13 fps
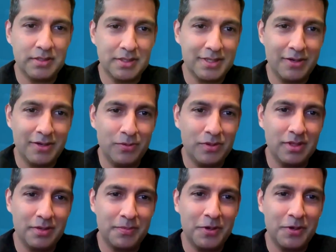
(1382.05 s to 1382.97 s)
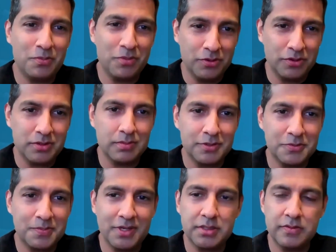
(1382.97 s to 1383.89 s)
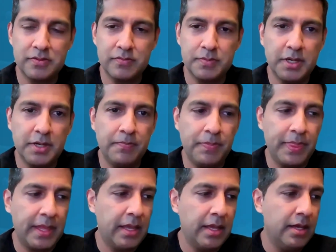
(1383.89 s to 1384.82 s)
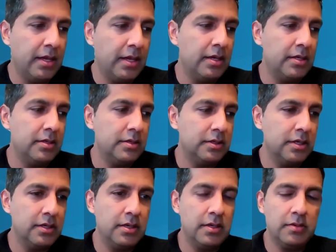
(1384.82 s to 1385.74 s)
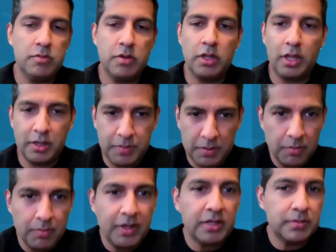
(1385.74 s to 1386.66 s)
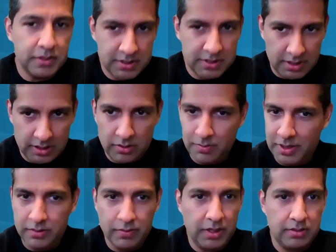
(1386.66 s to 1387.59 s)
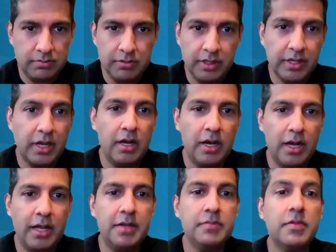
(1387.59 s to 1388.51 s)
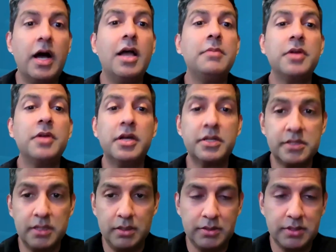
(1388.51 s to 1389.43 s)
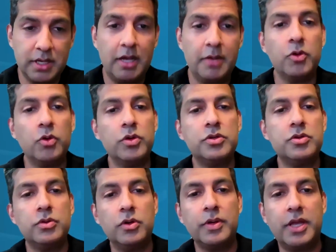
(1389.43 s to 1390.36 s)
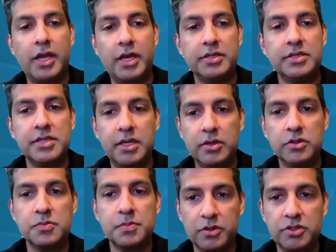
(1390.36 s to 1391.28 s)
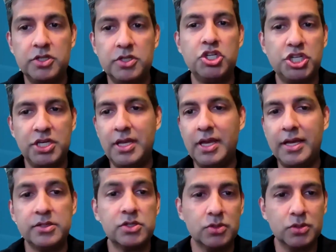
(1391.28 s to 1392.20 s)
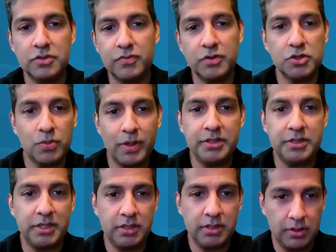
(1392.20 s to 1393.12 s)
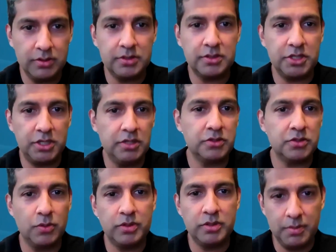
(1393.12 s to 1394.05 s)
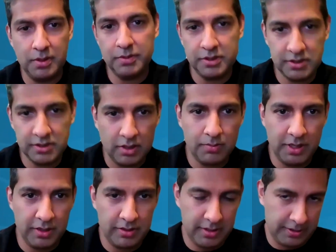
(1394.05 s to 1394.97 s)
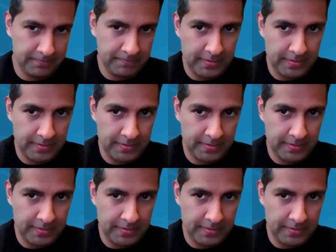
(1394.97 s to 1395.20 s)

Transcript: say with like my own personal perspective. A lot of people make the mistake you made, Ray. Like I'm not a sales guy. I'm going to go get a salesperson. She has sold for 20 years. She is going to be able to sell my thing.